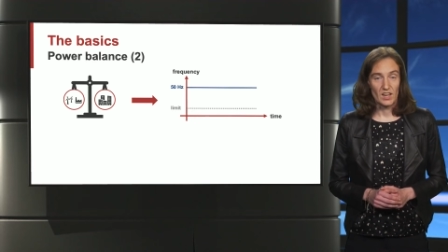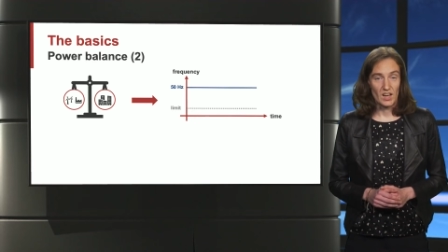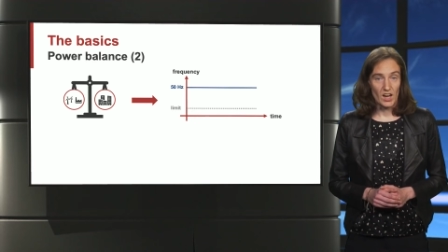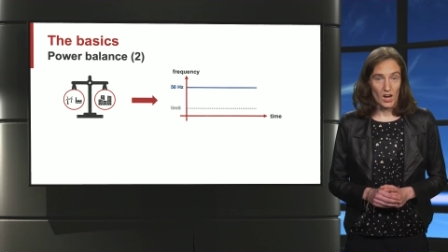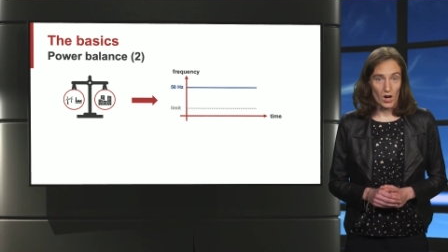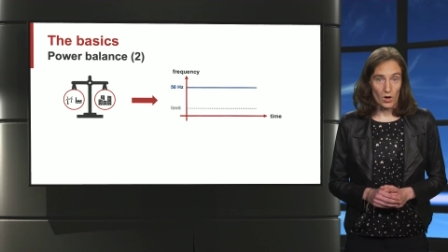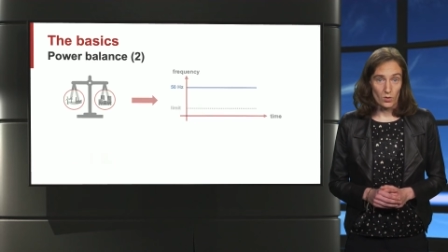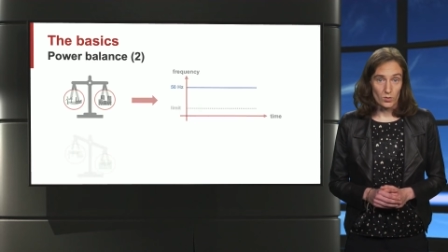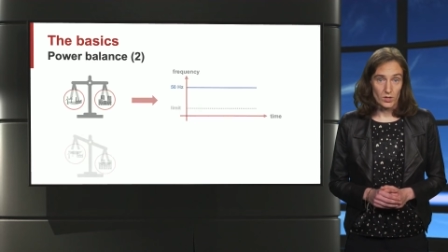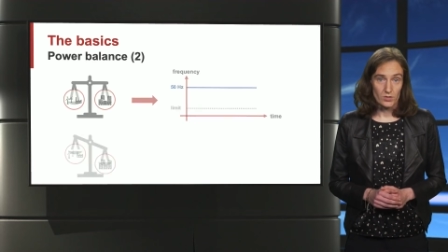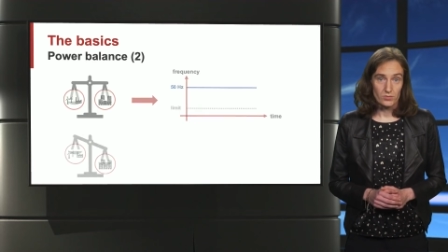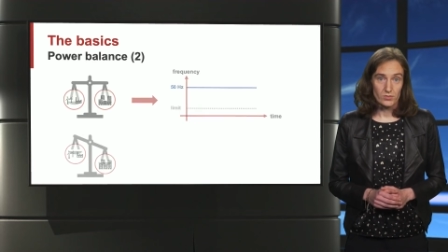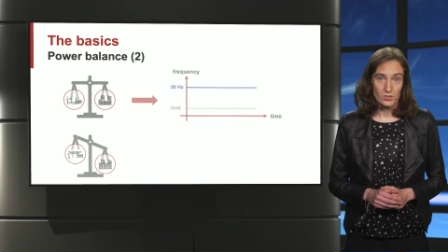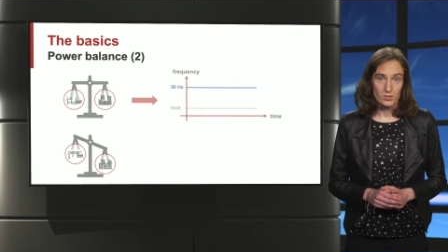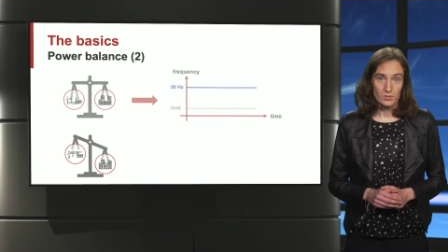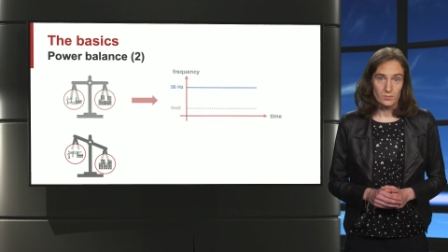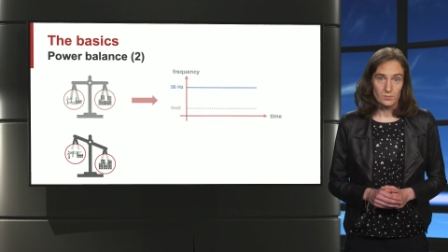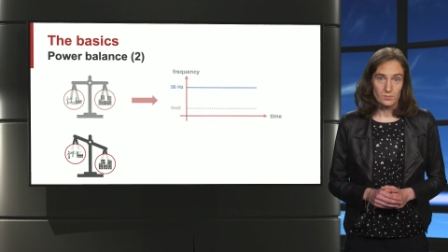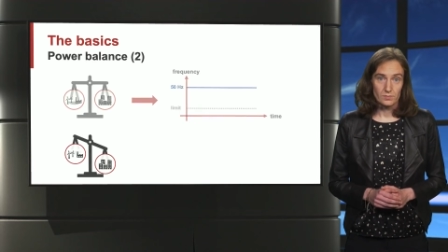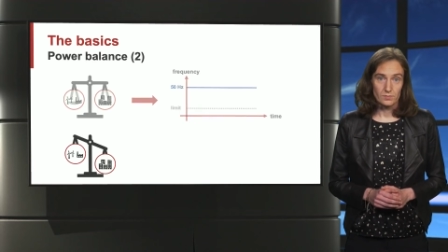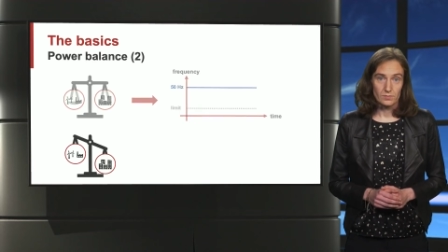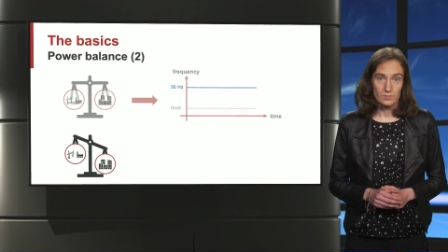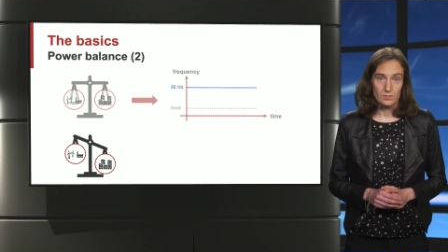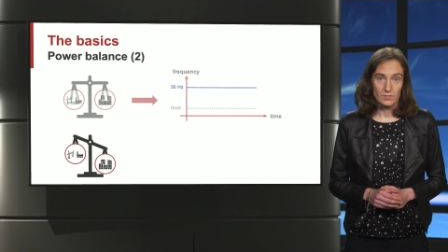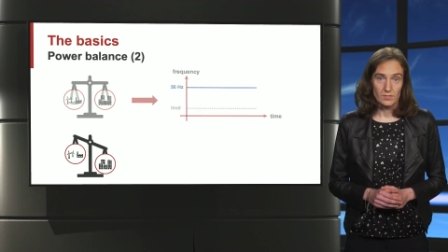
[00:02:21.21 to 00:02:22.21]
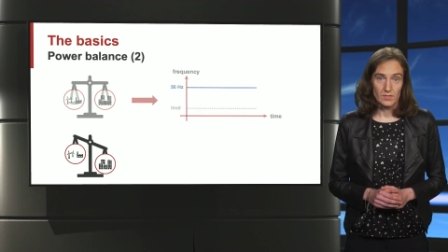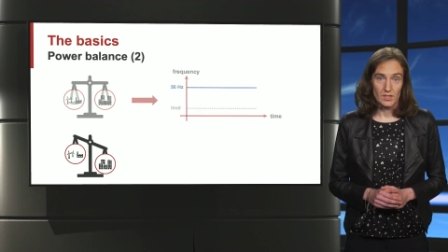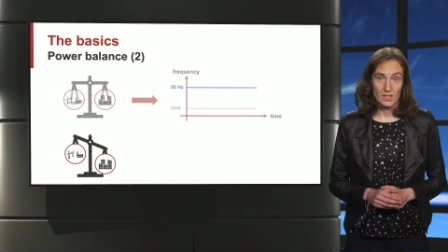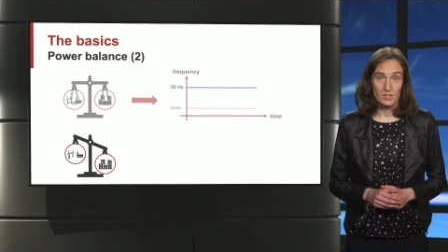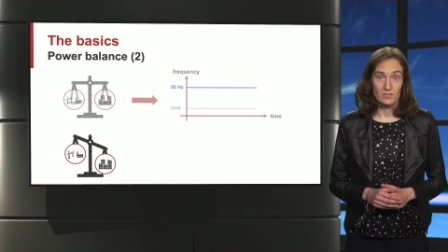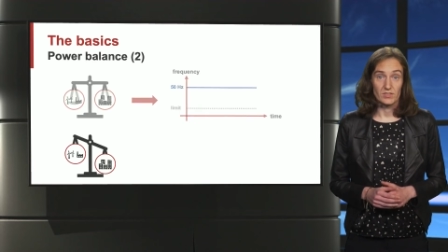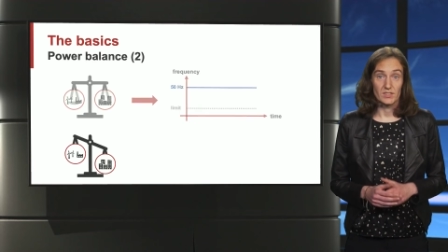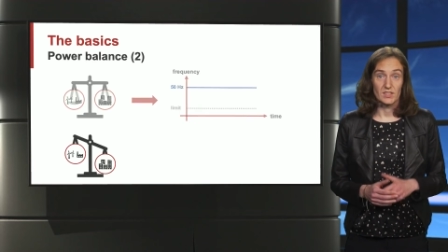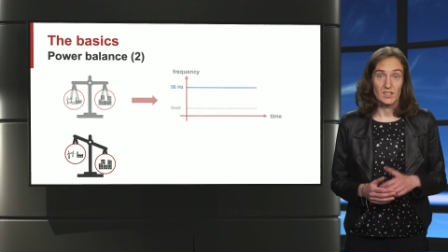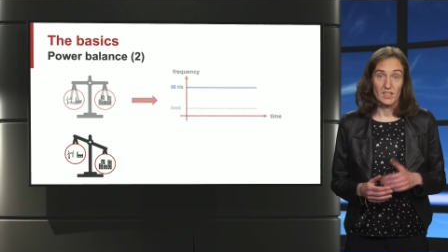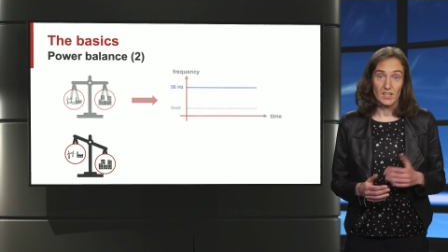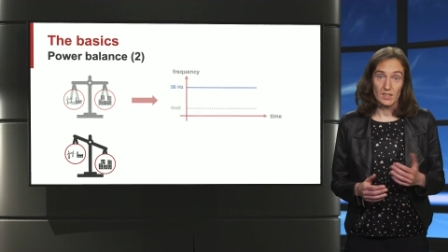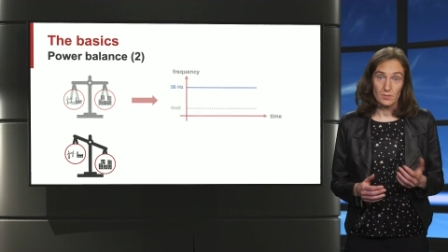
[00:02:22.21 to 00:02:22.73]
However,
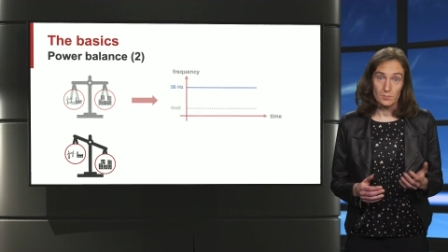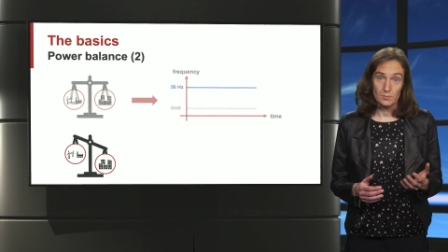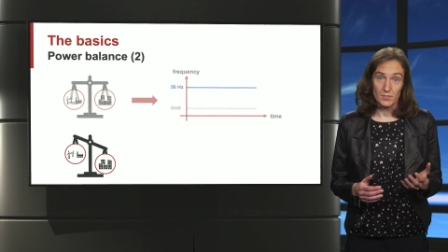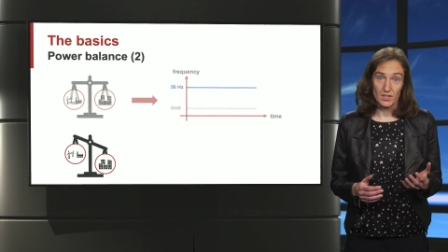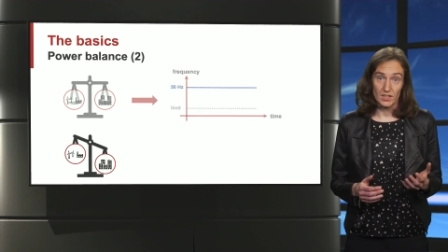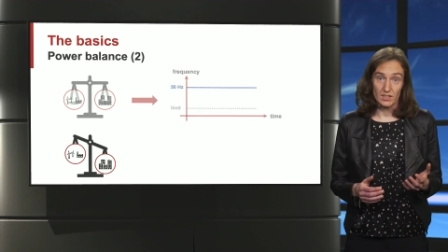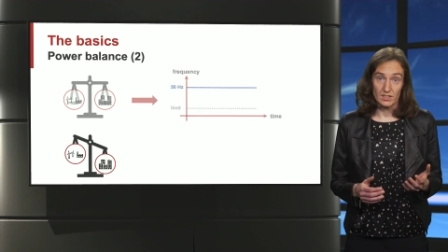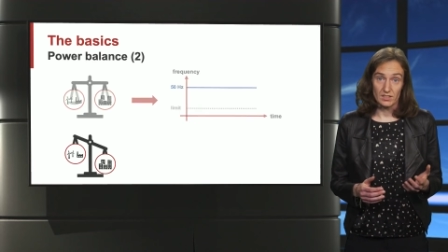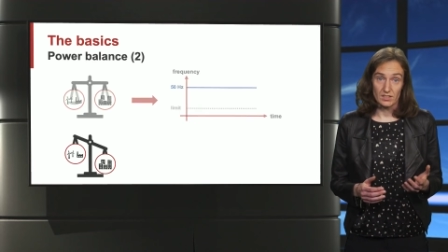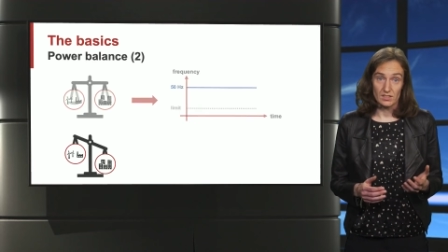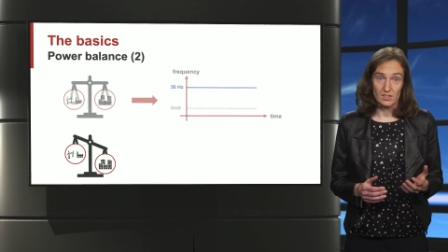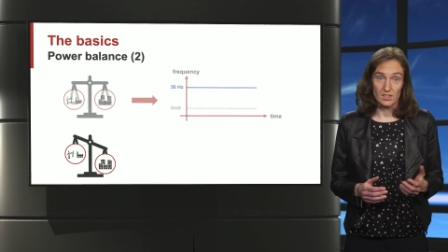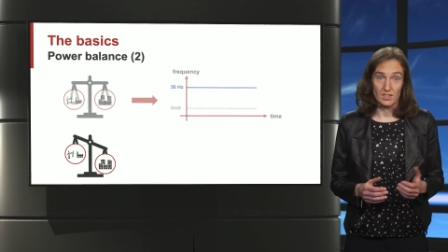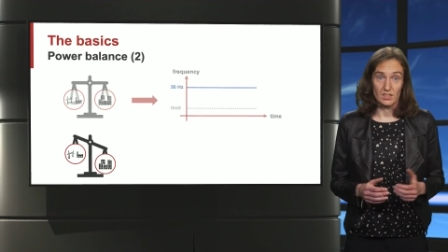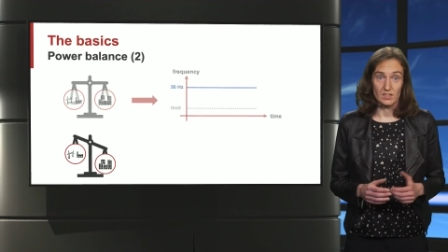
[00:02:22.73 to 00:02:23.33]
if an imbalance